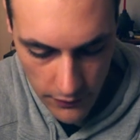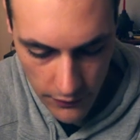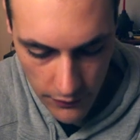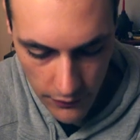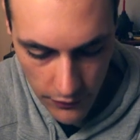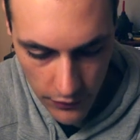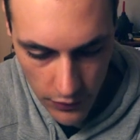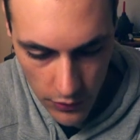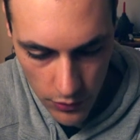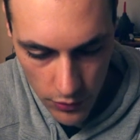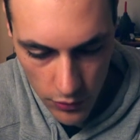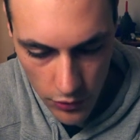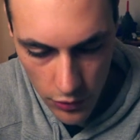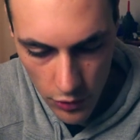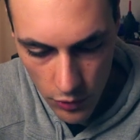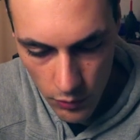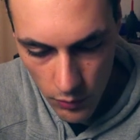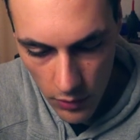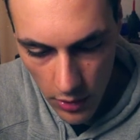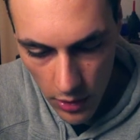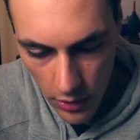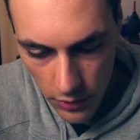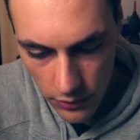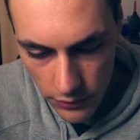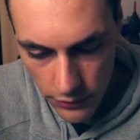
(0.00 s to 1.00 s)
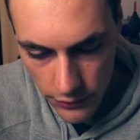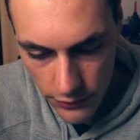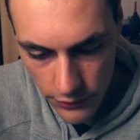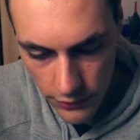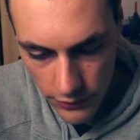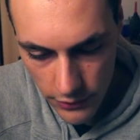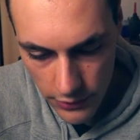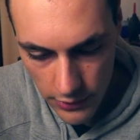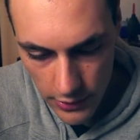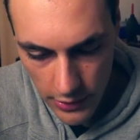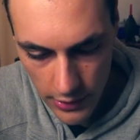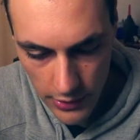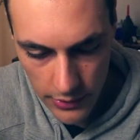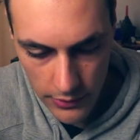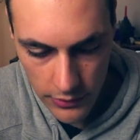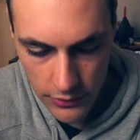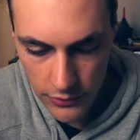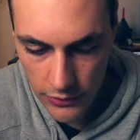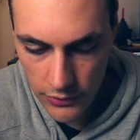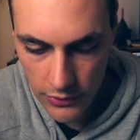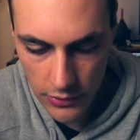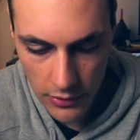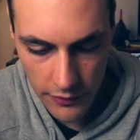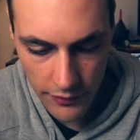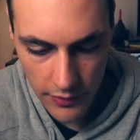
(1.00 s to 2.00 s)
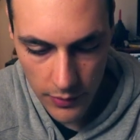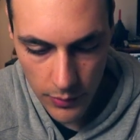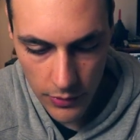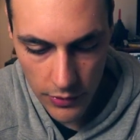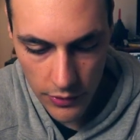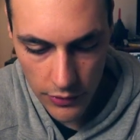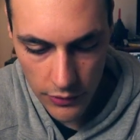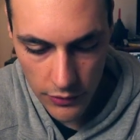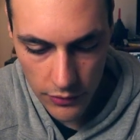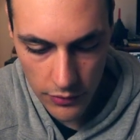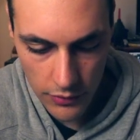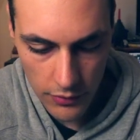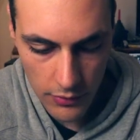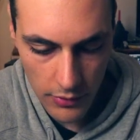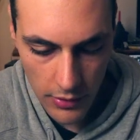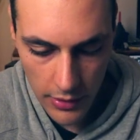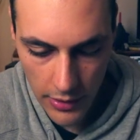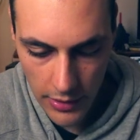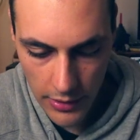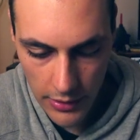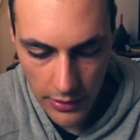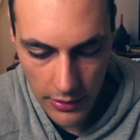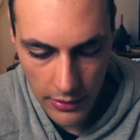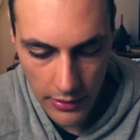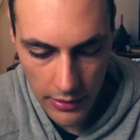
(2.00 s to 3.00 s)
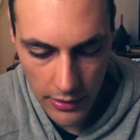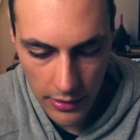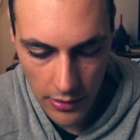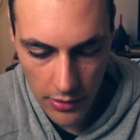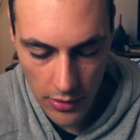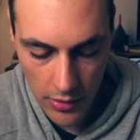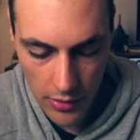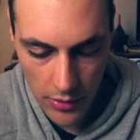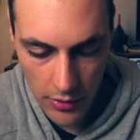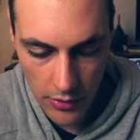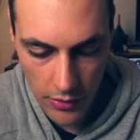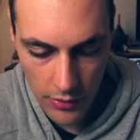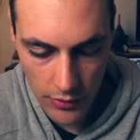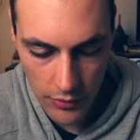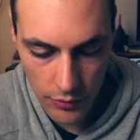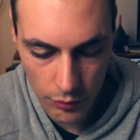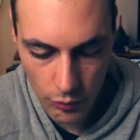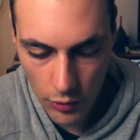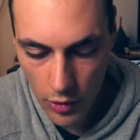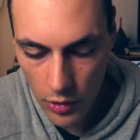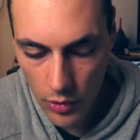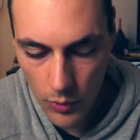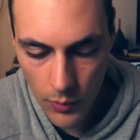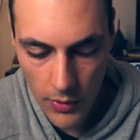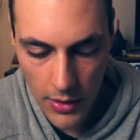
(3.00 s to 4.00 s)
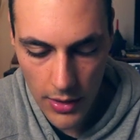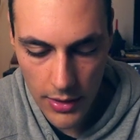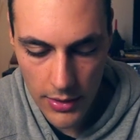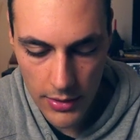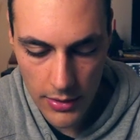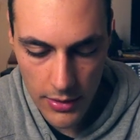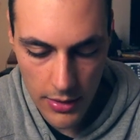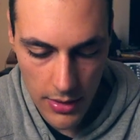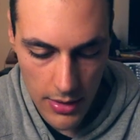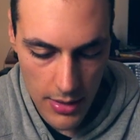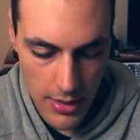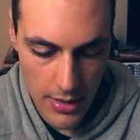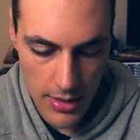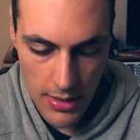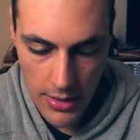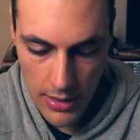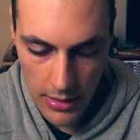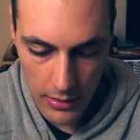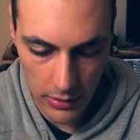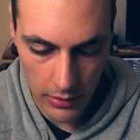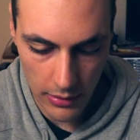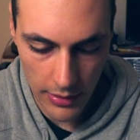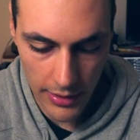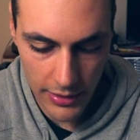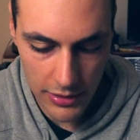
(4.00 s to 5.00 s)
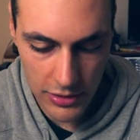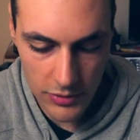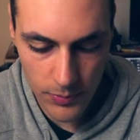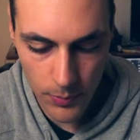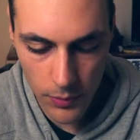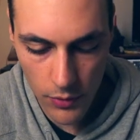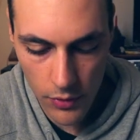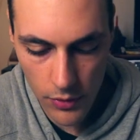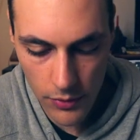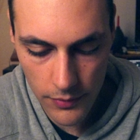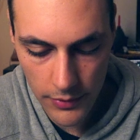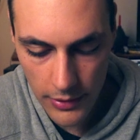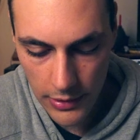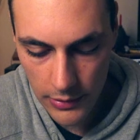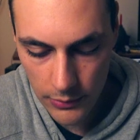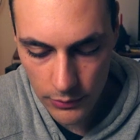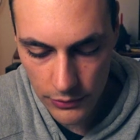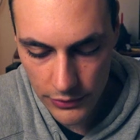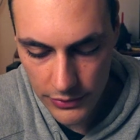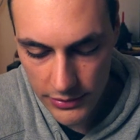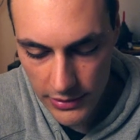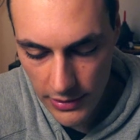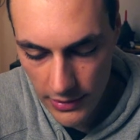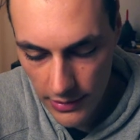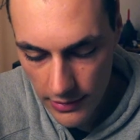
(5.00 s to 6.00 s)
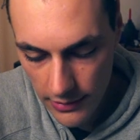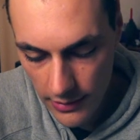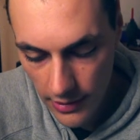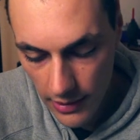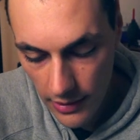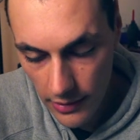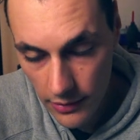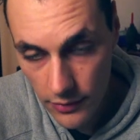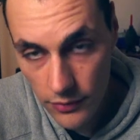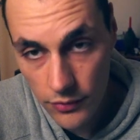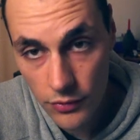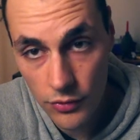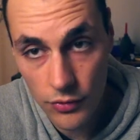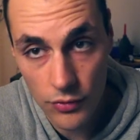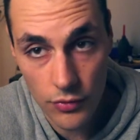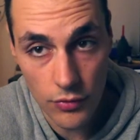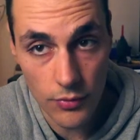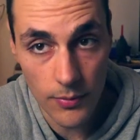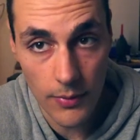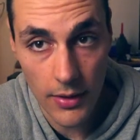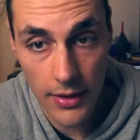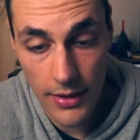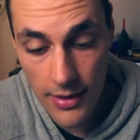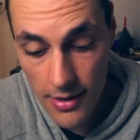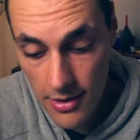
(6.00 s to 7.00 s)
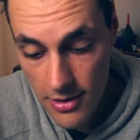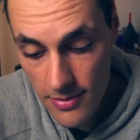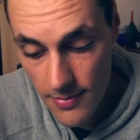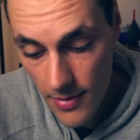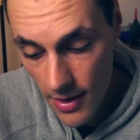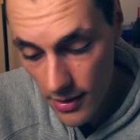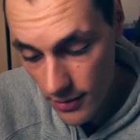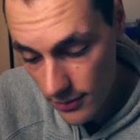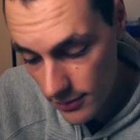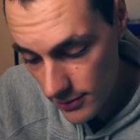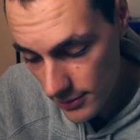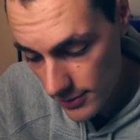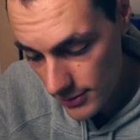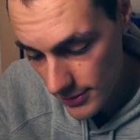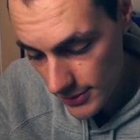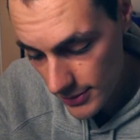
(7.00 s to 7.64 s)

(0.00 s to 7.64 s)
view your rolls. And so if I wanted to, I could click on roll 1, it'll export and it will send the data to my email.